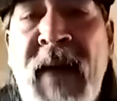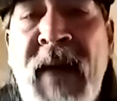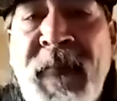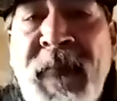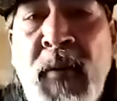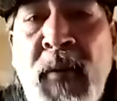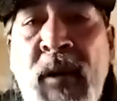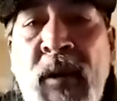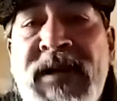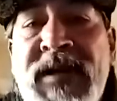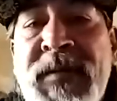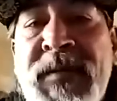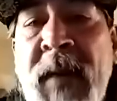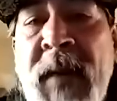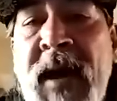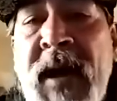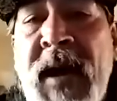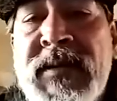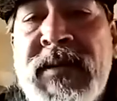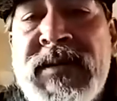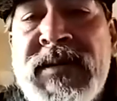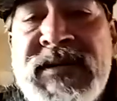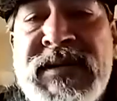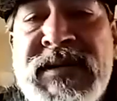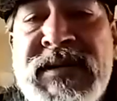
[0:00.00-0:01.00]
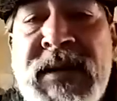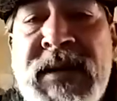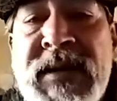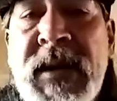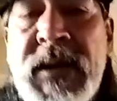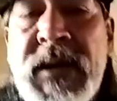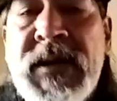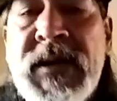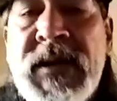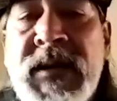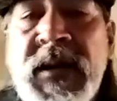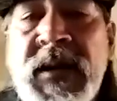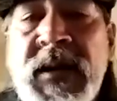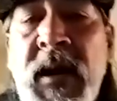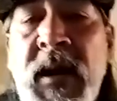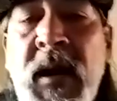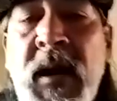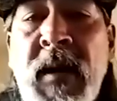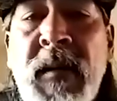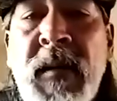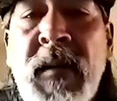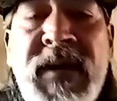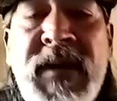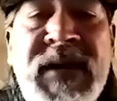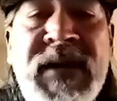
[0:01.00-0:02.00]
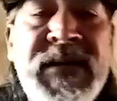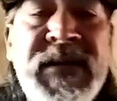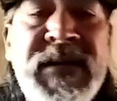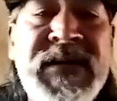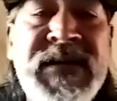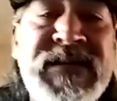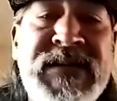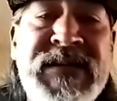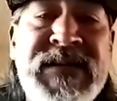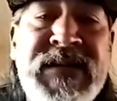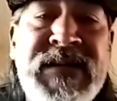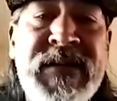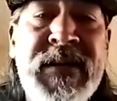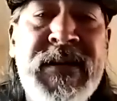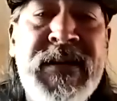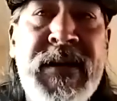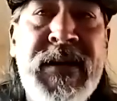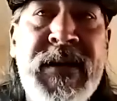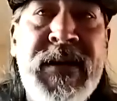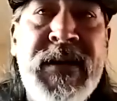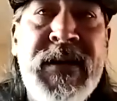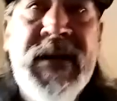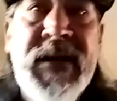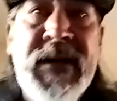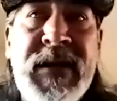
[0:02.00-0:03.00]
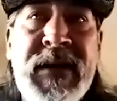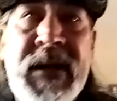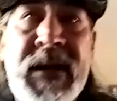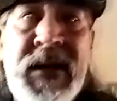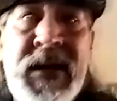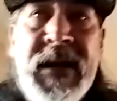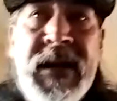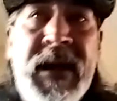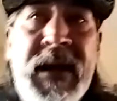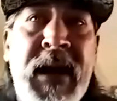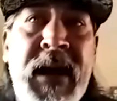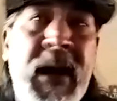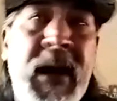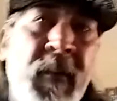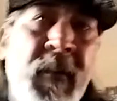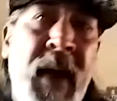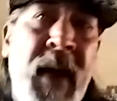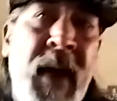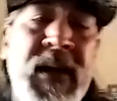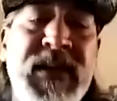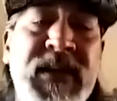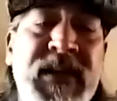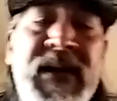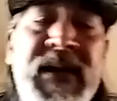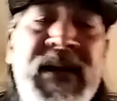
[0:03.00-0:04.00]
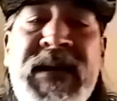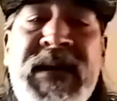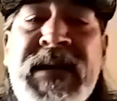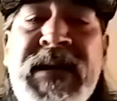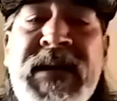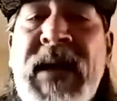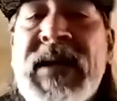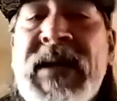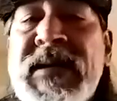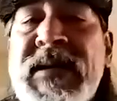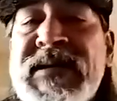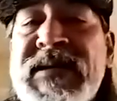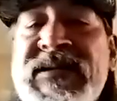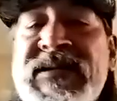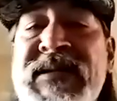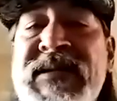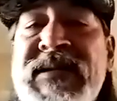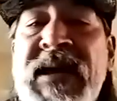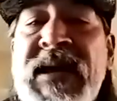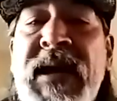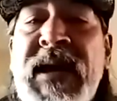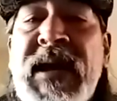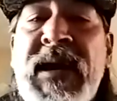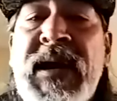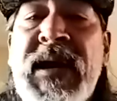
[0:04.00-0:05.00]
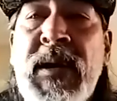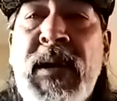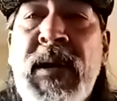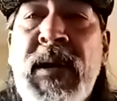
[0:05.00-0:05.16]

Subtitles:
voice matters," and because at my clinic I get to say